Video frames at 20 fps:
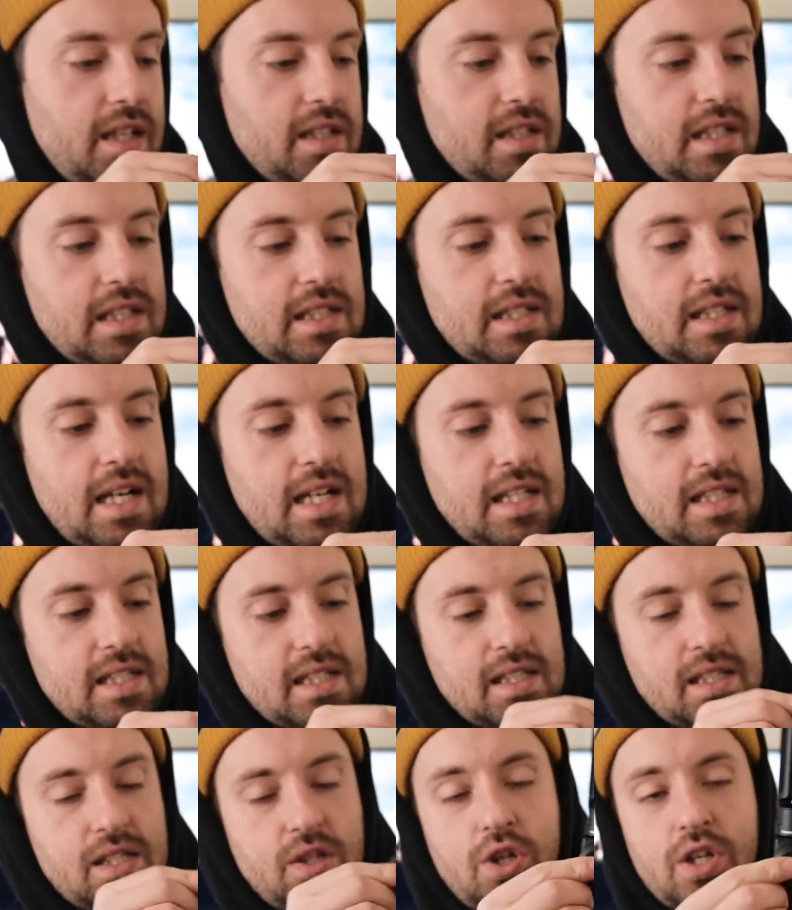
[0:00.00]
easy. It's nice
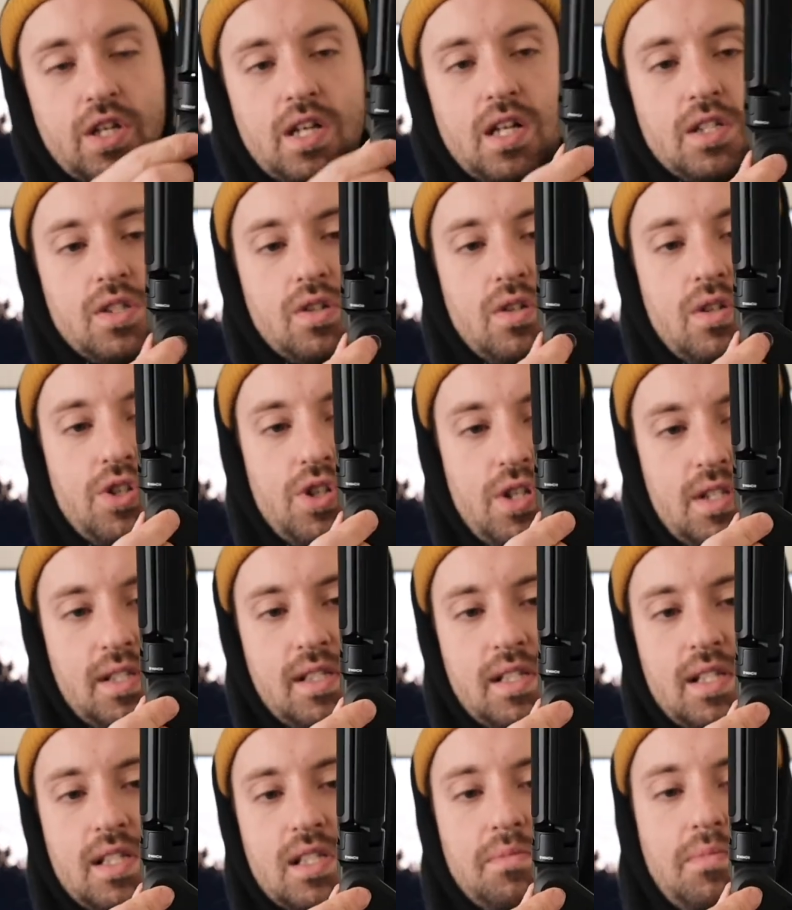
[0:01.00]
because you can also
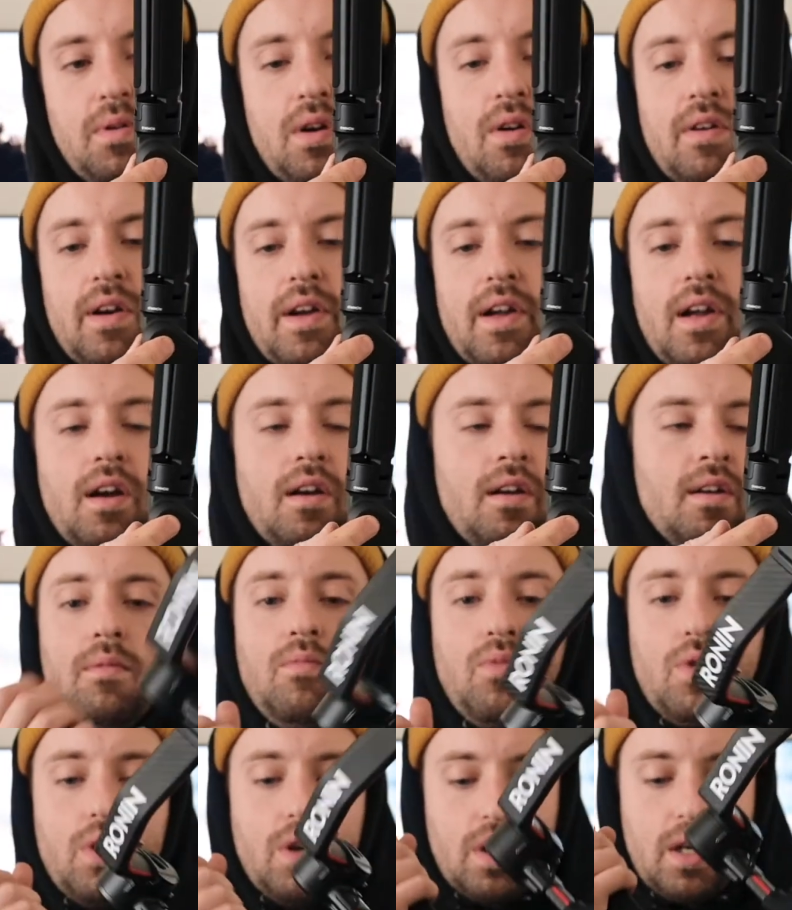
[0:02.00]
adjust this part right here
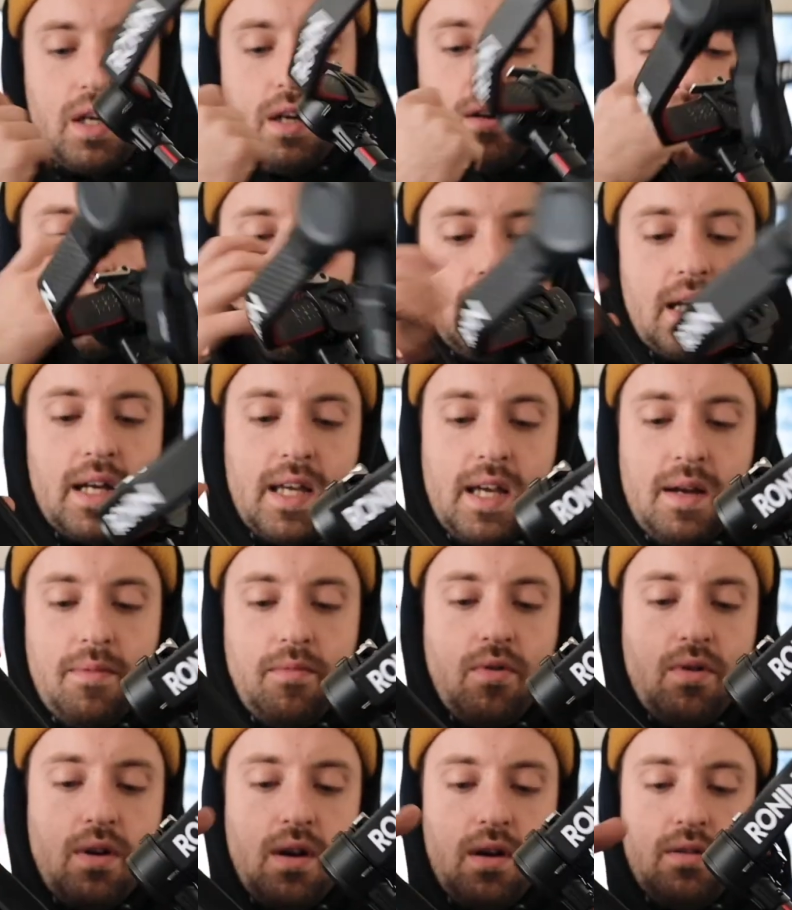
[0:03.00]
when you're carrying that
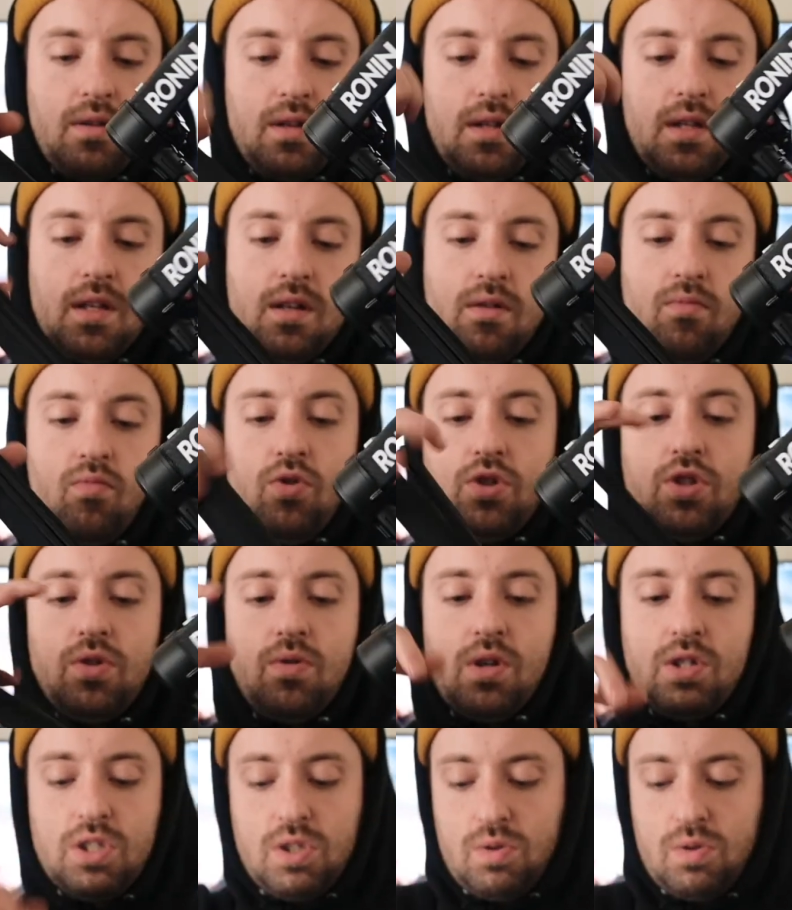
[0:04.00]
camera around, and then once you want to